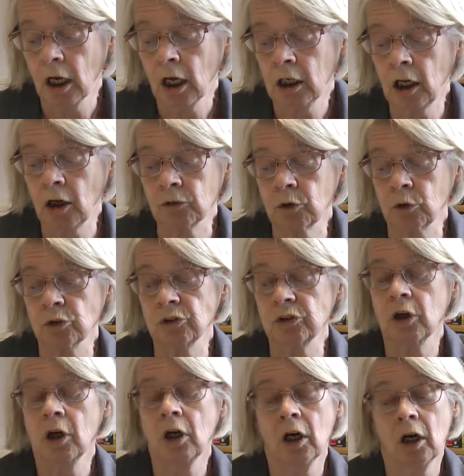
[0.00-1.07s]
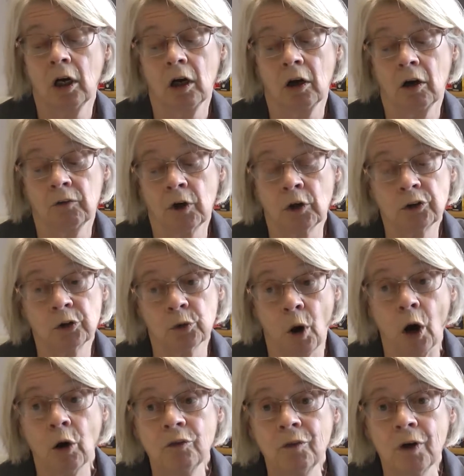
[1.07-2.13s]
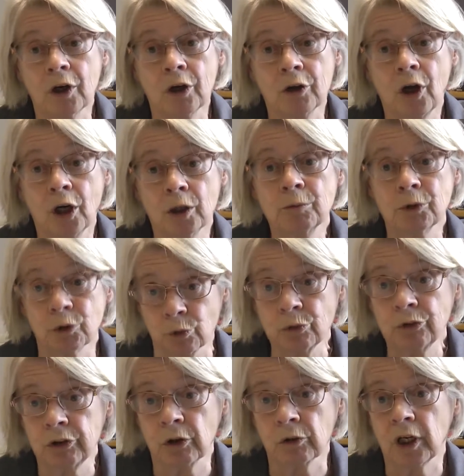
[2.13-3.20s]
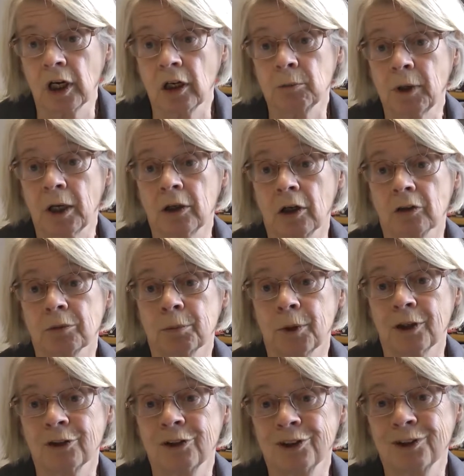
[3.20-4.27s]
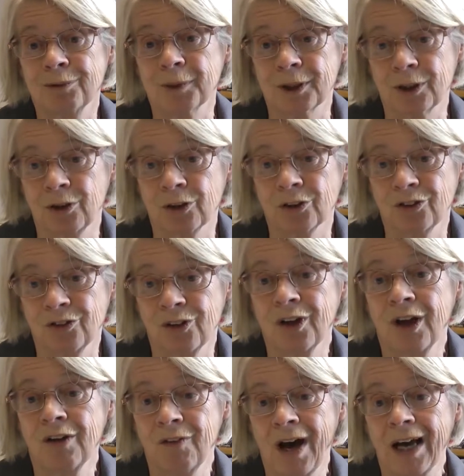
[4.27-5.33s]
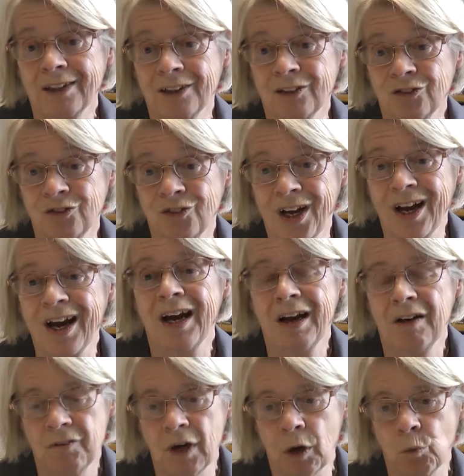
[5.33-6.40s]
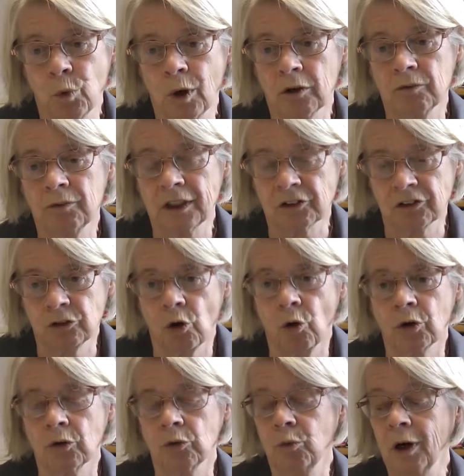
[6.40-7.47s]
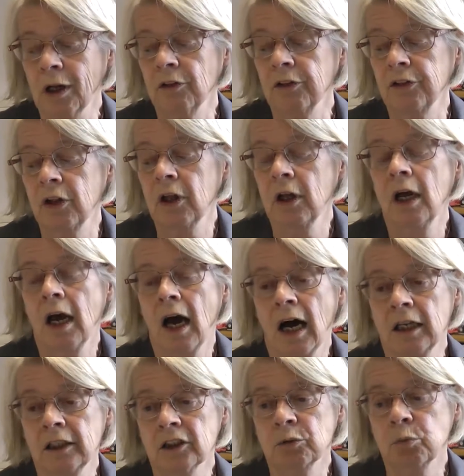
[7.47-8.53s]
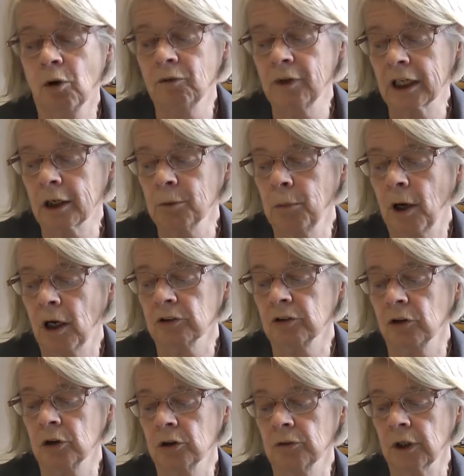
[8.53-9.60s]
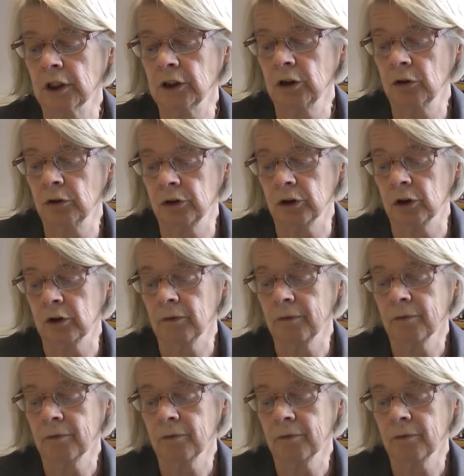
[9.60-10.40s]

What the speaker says: Now, of course, those who own their own homes also care about house prices because that is their stock of wealth, and it's what they can pass on to their children.